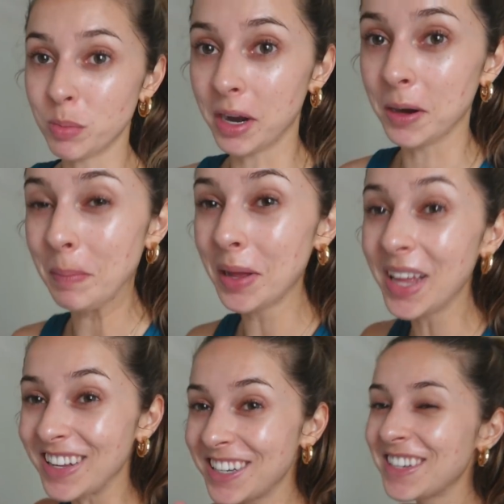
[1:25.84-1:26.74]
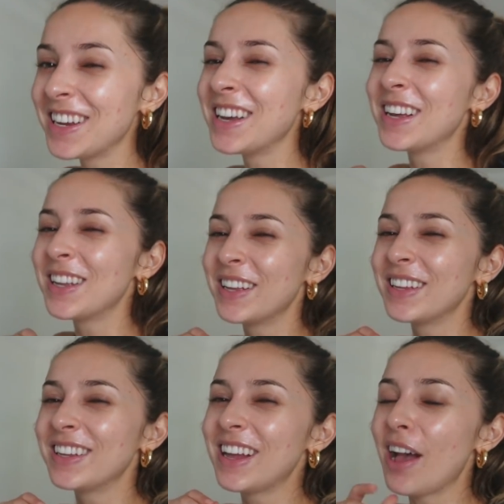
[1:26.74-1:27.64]
better, but
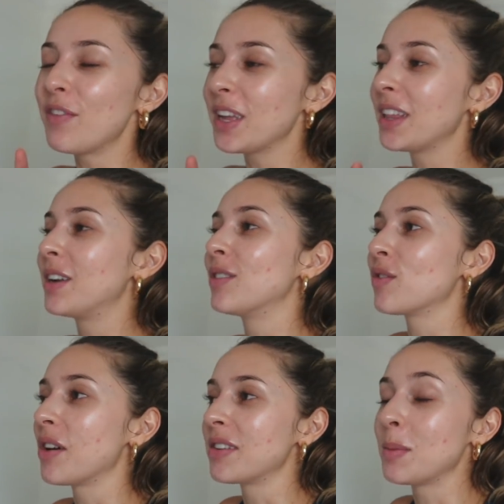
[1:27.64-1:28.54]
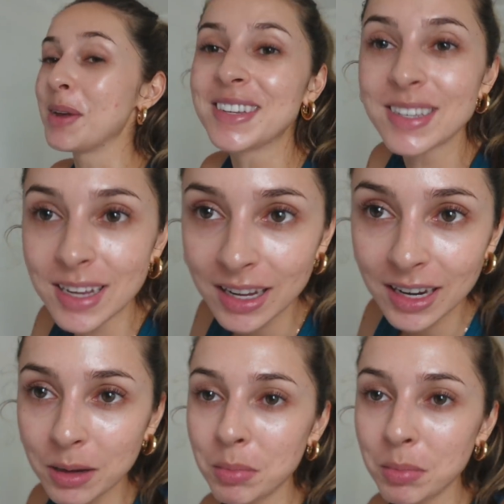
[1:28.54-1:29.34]
I feel like later in this vlog is gonna be exciting